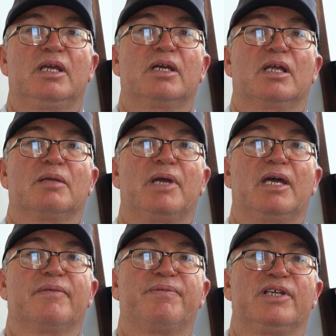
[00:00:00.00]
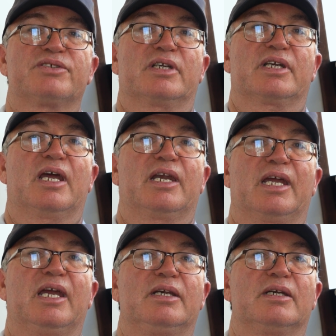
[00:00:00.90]
the amount of fish that are
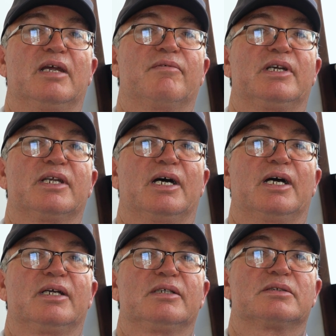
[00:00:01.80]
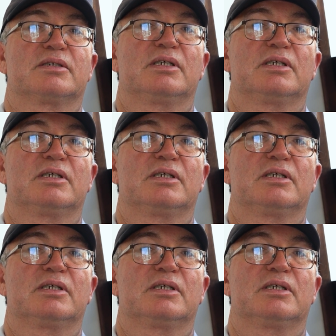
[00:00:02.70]
getting eaten every day